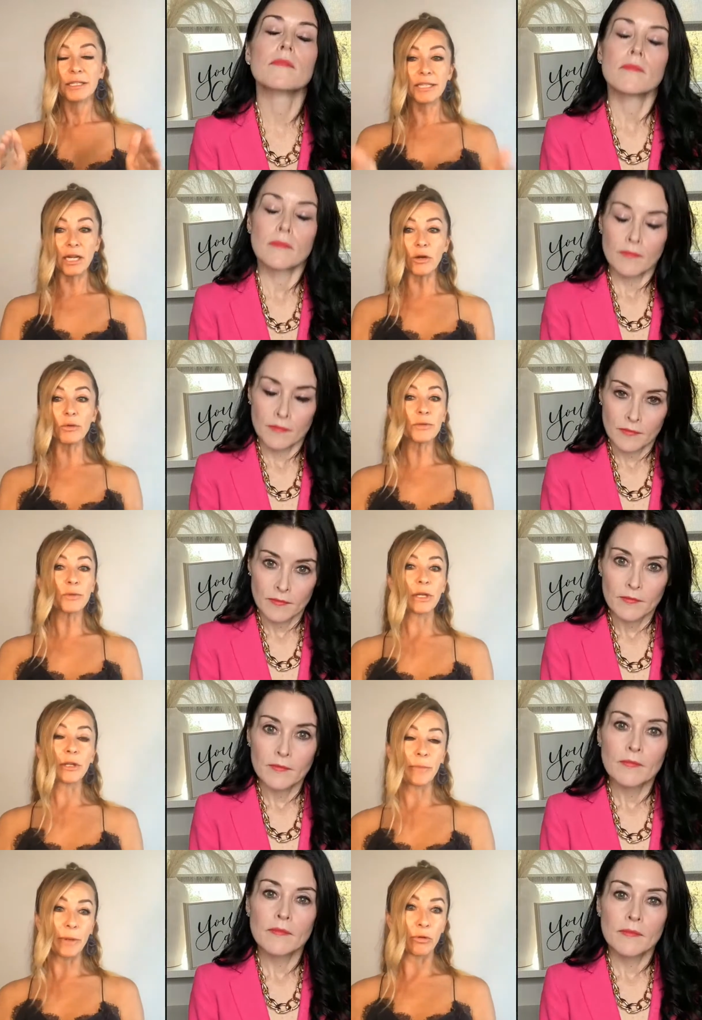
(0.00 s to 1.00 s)
Speaker 1: Sarah was one
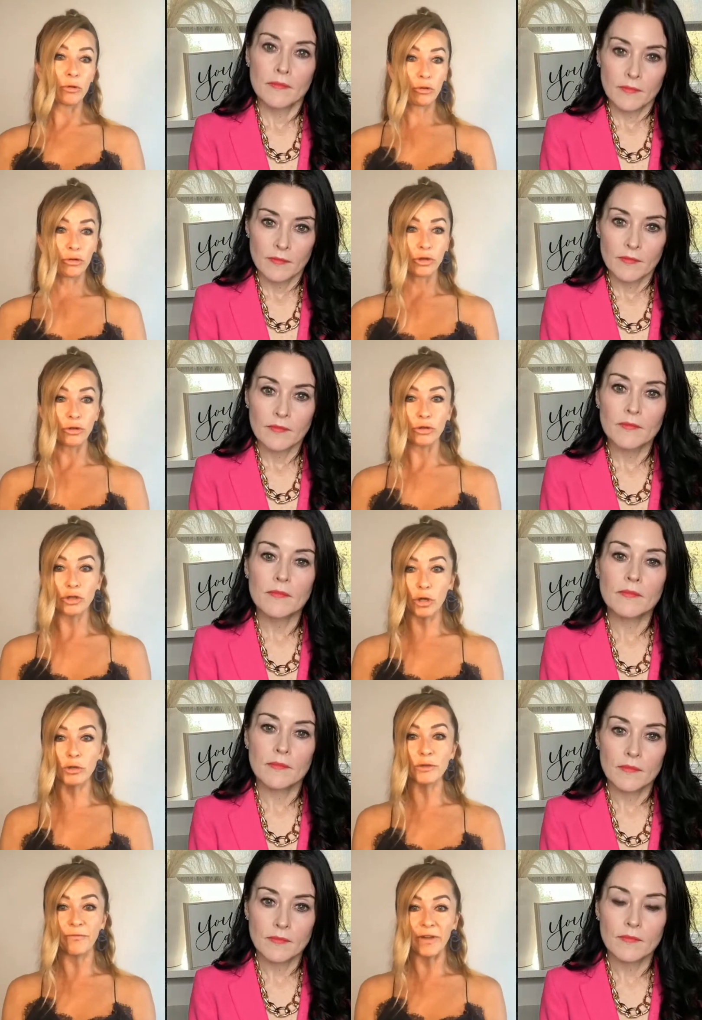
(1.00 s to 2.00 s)
of the people who cho-
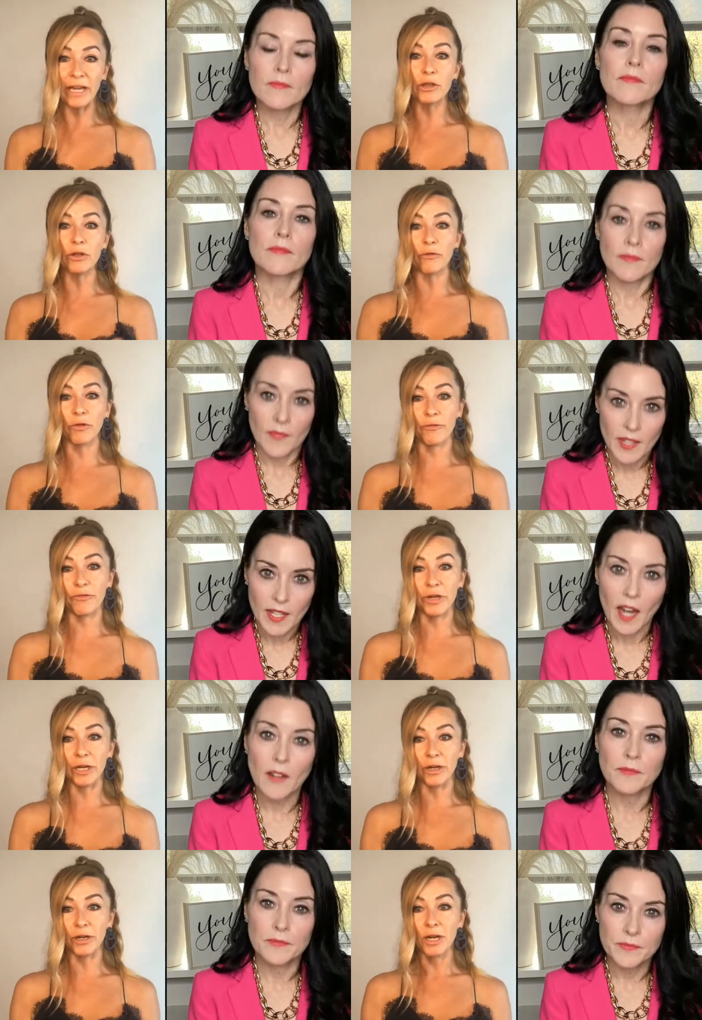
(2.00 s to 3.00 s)
chose faith over
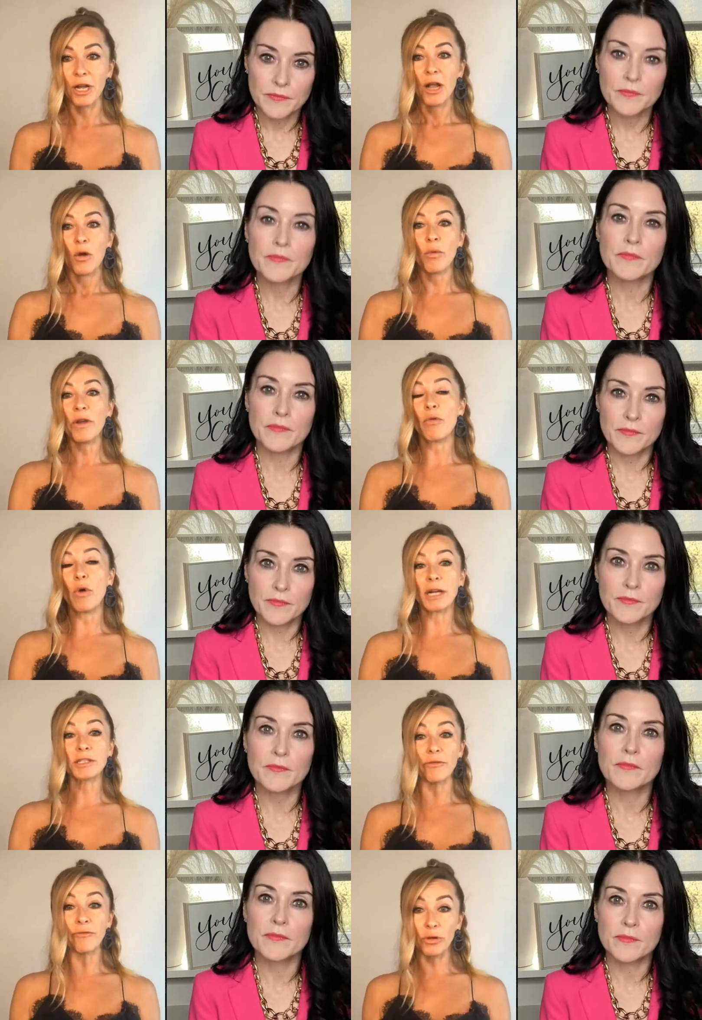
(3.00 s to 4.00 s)
fear. We've
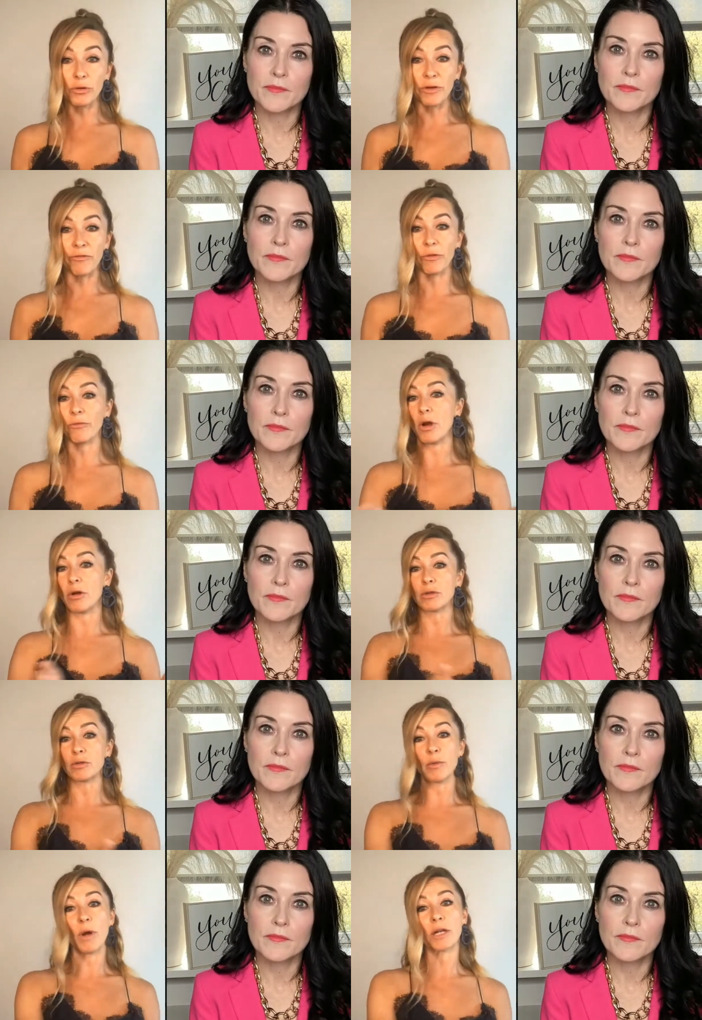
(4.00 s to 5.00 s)
walked a few different
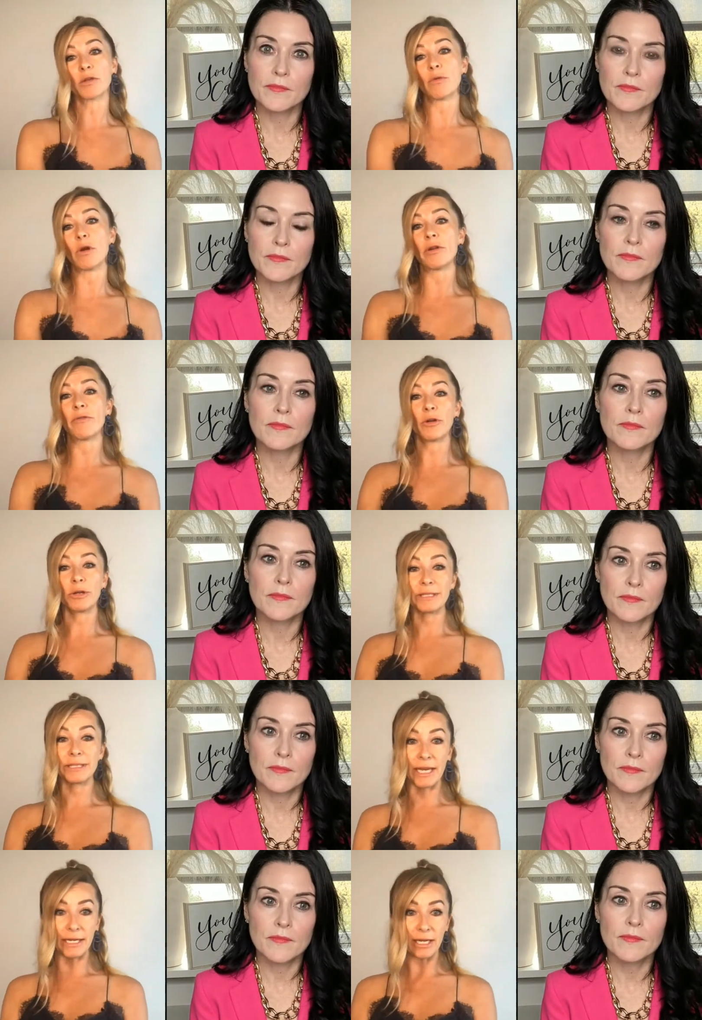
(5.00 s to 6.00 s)
roads. We walked the road of her
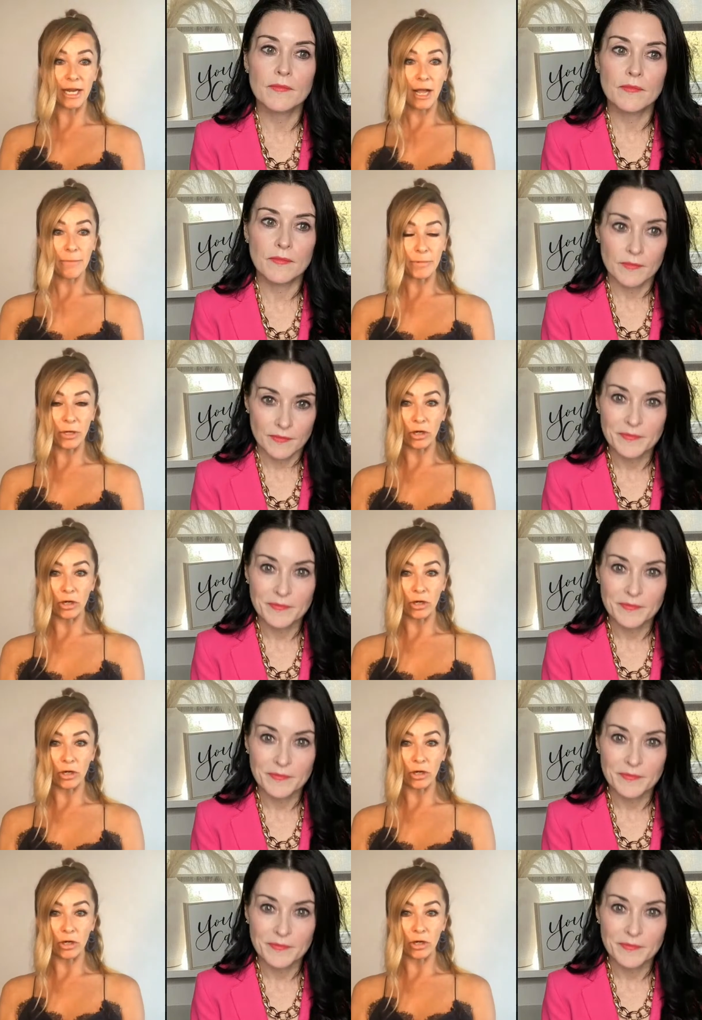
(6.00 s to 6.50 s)
ascending up in